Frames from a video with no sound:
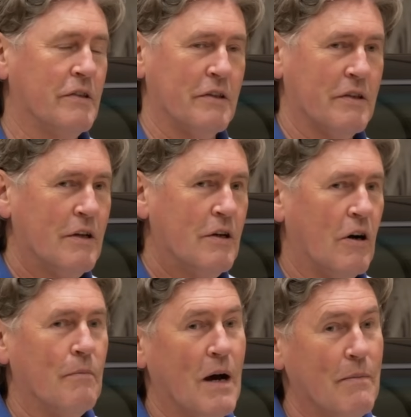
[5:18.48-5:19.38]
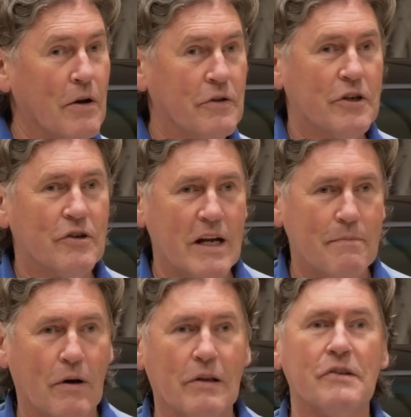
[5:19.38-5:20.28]
is on my motor
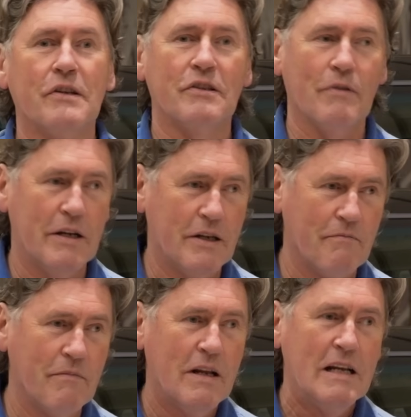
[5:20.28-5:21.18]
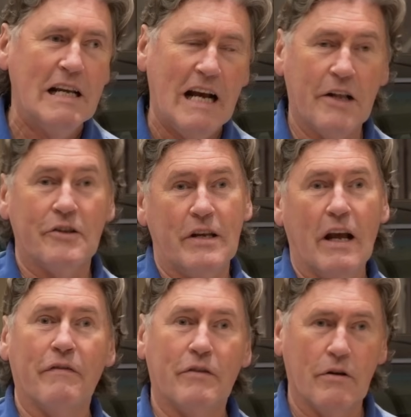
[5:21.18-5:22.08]
trade policy, so I don't actually
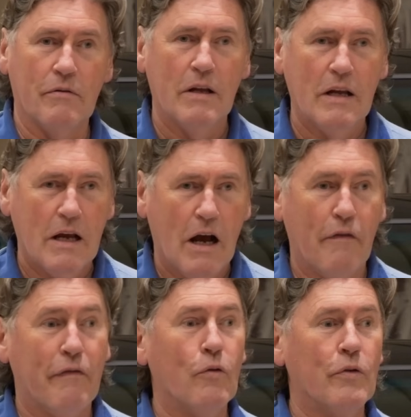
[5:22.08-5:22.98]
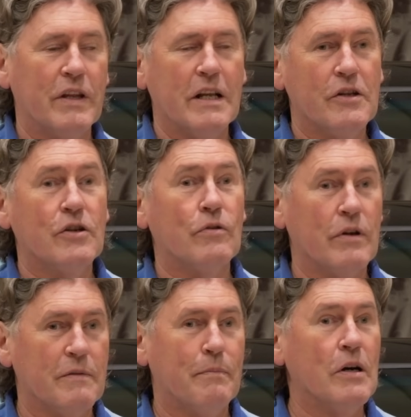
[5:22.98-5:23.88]
have to afford the
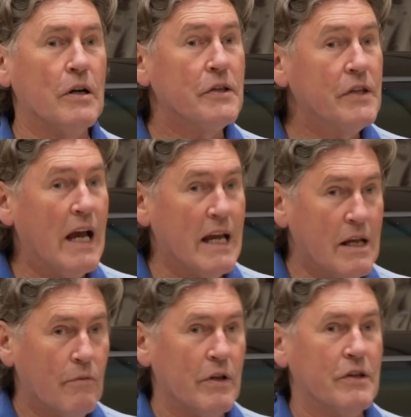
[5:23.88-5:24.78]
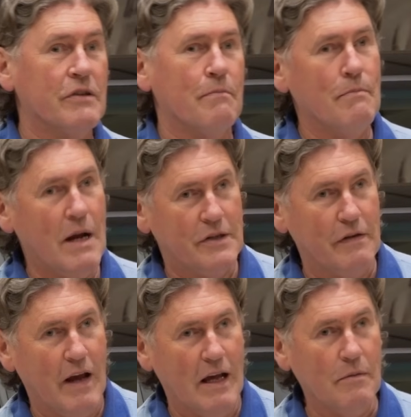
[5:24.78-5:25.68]
insurance per se, which is a
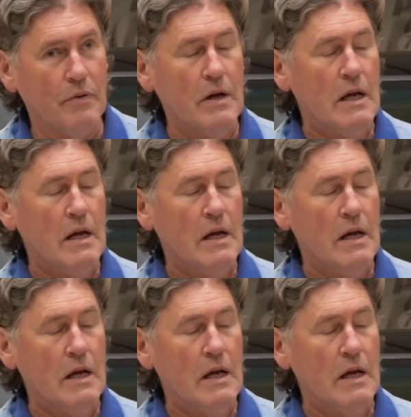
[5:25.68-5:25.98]
massive help.